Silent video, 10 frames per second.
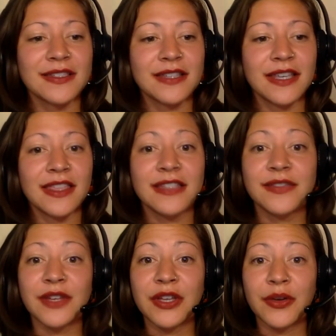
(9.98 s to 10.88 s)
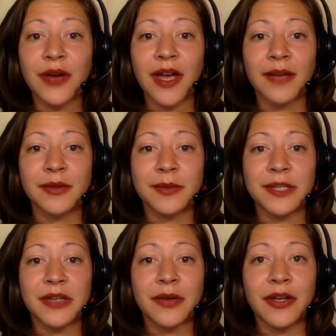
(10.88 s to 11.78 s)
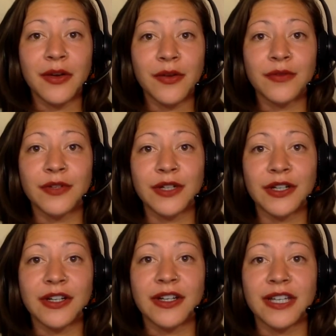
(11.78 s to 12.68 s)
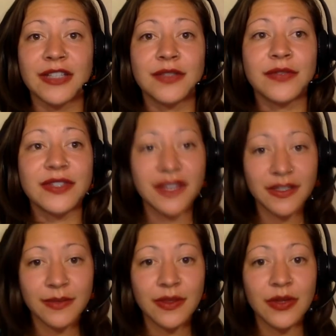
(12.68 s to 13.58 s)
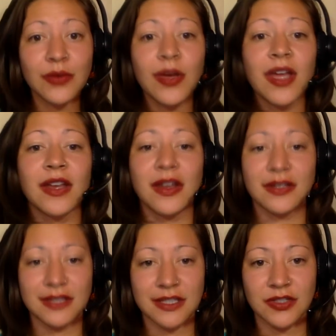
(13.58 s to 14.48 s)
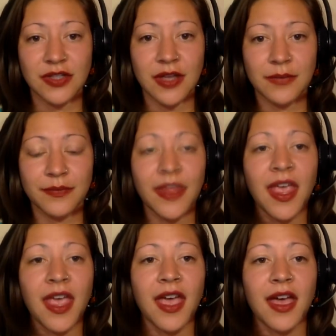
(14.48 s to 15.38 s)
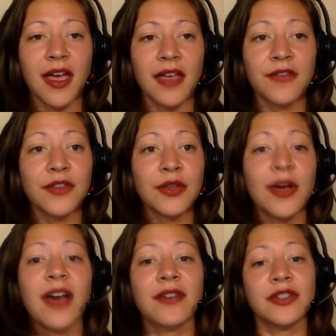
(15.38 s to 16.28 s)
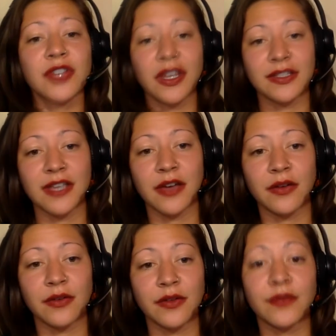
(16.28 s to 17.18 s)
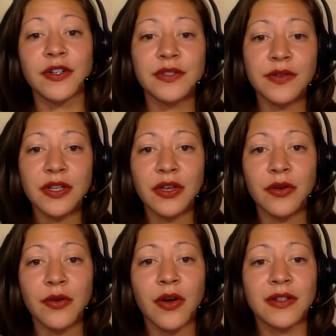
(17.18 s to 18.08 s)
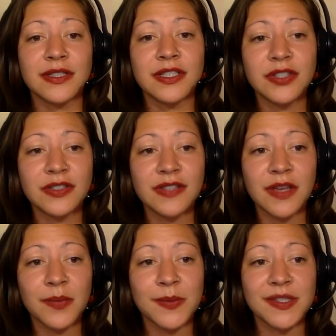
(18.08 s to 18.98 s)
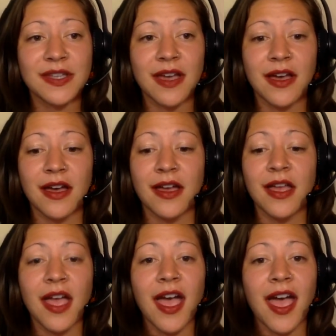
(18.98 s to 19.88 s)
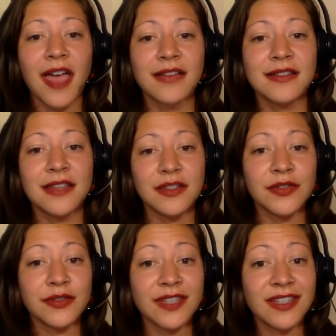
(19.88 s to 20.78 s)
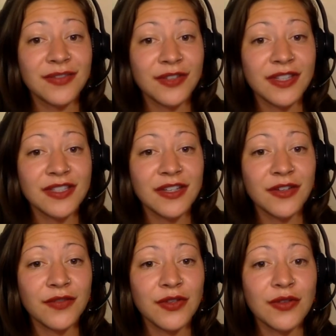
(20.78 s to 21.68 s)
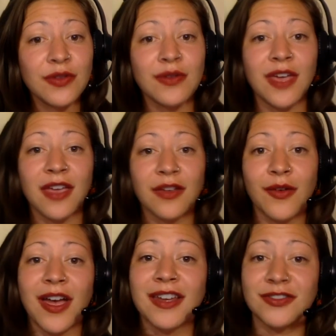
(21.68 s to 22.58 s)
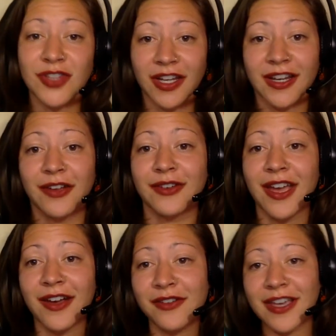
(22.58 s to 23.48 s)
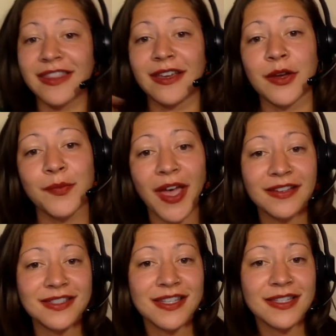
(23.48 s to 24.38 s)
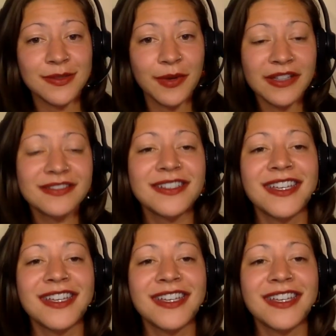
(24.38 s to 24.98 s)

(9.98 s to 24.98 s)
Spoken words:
In this video, I will be going over each of the slides with you and how to teach them. If you haven't checked out the first video on teaching tips and things you'll need for this interview, you can go ahead and check it out now and then come back to this one.